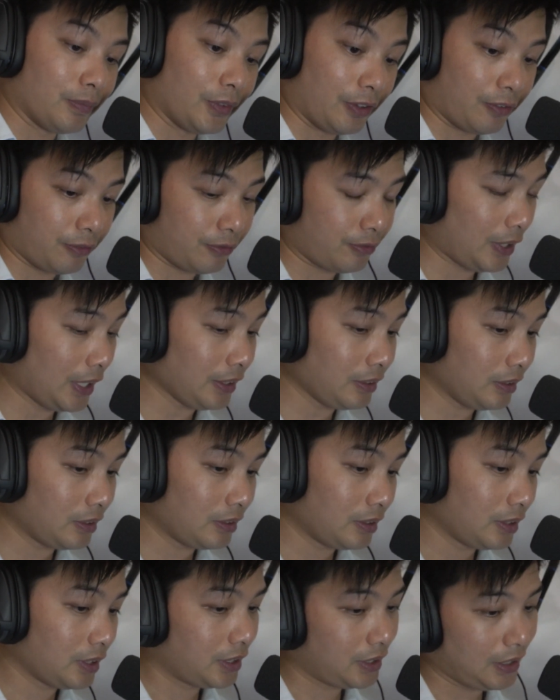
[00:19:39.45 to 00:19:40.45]
the front
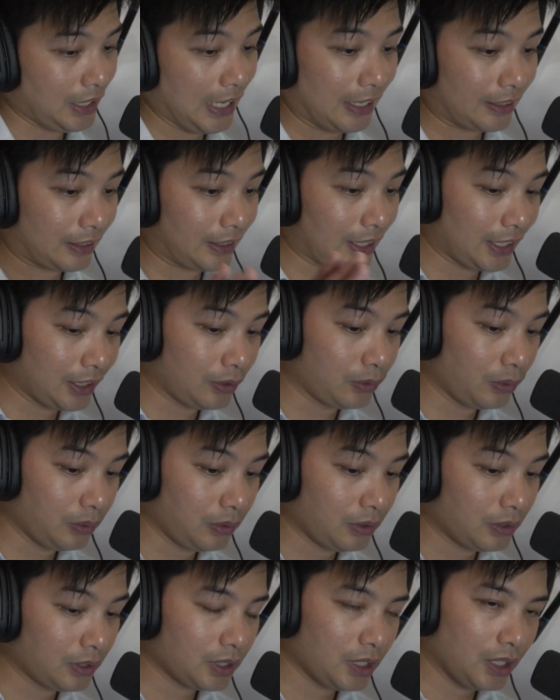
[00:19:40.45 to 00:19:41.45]
at an
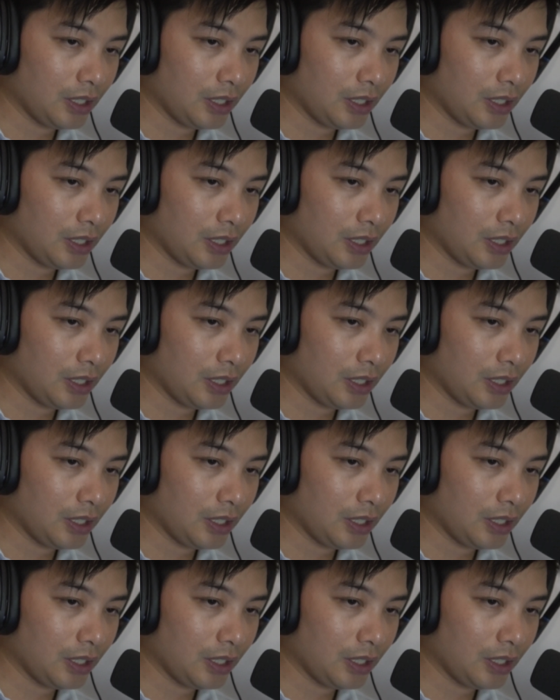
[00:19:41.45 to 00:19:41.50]
angle,